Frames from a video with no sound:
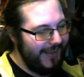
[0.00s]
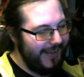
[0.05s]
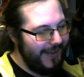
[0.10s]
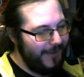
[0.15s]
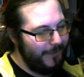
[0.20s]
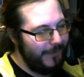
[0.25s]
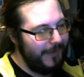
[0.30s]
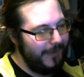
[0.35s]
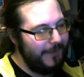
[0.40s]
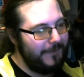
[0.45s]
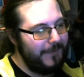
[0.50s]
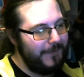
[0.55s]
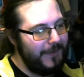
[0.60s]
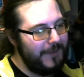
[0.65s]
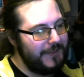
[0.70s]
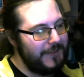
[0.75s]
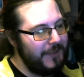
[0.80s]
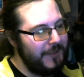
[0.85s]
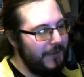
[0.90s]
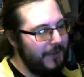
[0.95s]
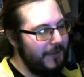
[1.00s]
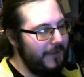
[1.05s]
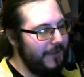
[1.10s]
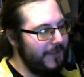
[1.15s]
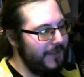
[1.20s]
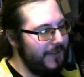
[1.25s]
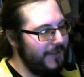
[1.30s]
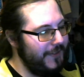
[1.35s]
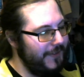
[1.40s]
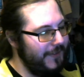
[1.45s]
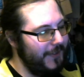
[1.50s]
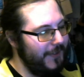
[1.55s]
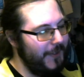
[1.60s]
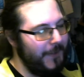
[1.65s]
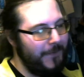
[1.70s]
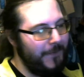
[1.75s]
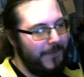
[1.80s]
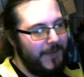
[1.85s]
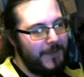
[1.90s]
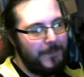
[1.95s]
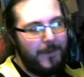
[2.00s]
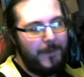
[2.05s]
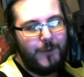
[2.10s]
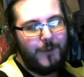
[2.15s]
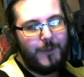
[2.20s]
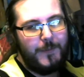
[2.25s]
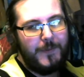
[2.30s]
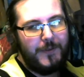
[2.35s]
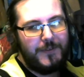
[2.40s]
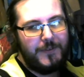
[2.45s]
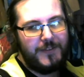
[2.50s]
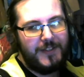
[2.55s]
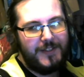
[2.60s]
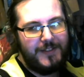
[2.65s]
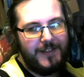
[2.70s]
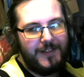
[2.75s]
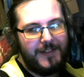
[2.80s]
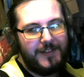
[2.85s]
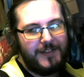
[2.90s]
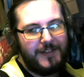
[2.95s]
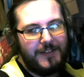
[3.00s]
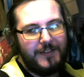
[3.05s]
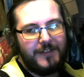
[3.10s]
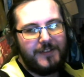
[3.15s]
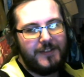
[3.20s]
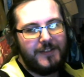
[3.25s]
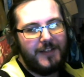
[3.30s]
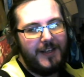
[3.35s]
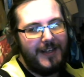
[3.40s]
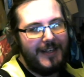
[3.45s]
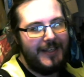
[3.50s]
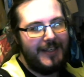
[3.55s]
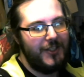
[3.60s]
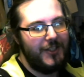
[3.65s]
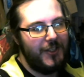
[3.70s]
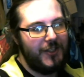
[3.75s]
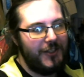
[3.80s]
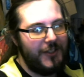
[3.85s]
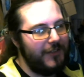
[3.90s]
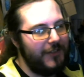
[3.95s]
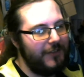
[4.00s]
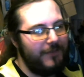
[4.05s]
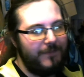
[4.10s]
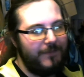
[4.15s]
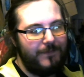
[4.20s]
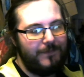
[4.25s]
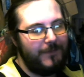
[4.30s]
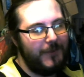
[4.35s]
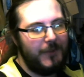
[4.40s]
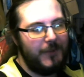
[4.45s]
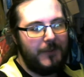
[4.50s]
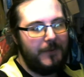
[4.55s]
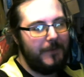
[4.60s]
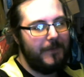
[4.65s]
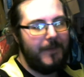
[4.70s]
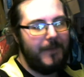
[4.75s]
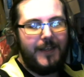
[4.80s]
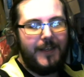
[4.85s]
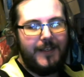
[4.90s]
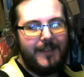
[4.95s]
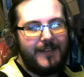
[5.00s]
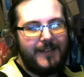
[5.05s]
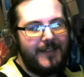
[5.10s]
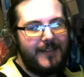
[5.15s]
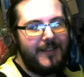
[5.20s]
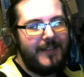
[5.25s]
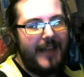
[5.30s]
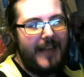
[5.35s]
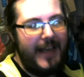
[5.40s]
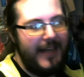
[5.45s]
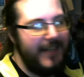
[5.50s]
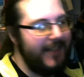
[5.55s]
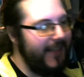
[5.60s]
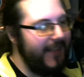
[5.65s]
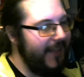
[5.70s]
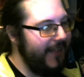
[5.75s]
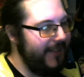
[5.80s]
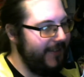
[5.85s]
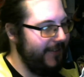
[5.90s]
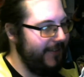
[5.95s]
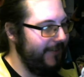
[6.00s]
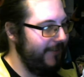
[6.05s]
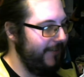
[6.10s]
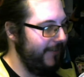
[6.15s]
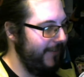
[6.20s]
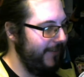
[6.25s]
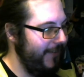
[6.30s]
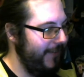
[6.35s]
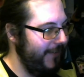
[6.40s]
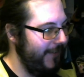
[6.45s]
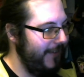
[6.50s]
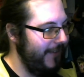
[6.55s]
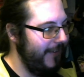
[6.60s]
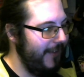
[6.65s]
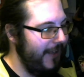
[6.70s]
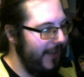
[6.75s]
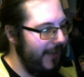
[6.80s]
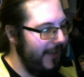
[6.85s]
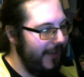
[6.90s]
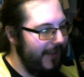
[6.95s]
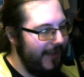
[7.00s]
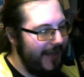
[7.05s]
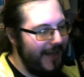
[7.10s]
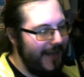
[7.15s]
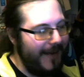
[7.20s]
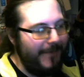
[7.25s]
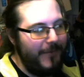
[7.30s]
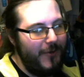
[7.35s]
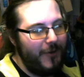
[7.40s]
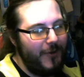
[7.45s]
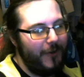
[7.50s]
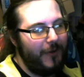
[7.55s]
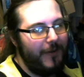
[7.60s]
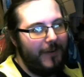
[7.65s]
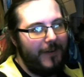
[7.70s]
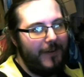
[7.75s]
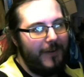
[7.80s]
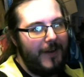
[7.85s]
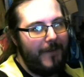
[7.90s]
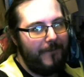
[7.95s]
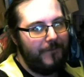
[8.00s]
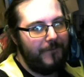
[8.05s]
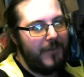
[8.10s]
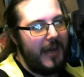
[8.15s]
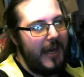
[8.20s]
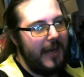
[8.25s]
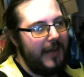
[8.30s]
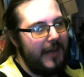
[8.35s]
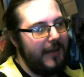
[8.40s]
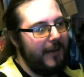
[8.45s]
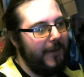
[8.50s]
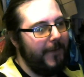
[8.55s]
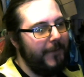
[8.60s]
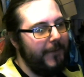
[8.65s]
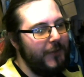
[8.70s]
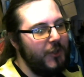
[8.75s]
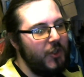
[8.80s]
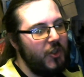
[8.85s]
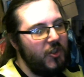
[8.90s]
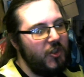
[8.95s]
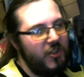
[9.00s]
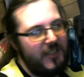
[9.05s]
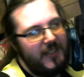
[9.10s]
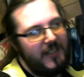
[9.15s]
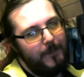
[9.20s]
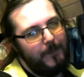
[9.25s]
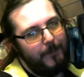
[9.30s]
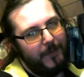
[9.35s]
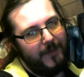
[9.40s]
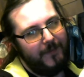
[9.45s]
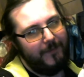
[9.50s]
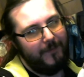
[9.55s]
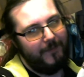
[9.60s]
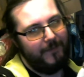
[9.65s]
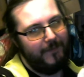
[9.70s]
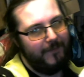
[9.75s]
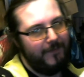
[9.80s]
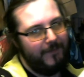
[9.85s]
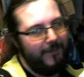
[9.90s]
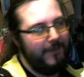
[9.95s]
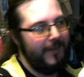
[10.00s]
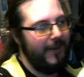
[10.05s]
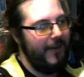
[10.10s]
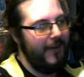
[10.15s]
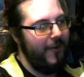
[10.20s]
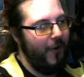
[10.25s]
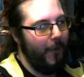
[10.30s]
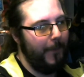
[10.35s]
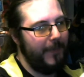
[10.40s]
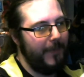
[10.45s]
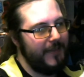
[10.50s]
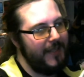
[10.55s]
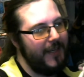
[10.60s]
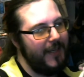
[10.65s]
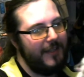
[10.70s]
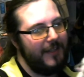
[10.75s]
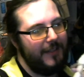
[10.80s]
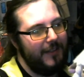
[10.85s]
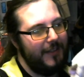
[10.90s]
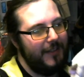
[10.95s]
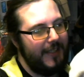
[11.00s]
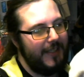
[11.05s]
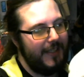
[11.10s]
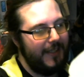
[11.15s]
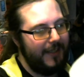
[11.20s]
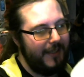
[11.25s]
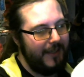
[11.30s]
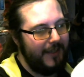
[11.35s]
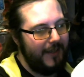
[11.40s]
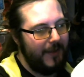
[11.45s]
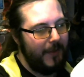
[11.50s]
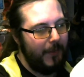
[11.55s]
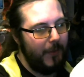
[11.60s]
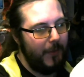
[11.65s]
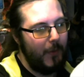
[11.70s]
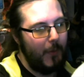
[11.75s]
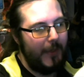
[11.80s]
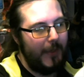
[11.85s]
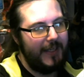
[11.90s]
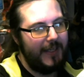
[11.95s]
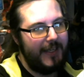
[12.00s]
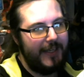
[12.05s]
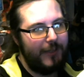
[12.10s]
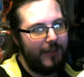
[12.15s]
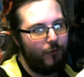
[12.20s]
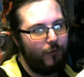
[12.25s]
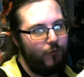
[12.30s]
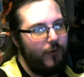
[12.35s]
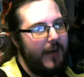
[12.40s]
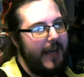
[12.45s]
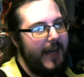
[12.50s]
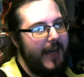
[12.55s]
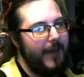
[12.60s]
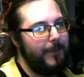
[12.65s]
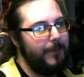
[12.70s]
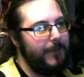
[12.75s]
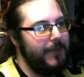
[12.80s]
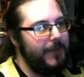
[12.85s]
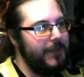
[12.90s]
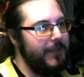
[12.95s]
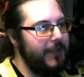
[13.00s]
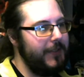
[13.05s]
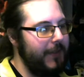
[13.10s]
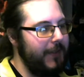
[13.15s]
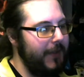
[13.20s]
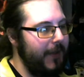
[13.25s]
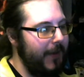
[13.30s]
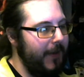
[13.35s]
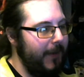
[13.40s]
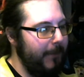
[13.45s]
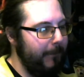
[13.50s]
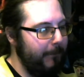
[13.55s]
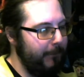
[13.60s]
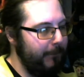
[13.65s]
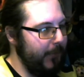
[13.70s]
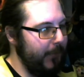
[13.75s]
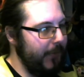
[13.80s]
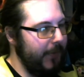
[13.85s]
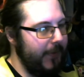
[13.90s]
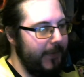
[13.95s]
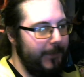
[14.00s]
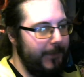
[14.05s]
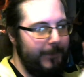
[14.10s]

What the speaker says: When I first heard of this Pokemon's existence, I just couldn't fucking stand it. I'm not a fan of sheep. Not particularly. Though I like rams, but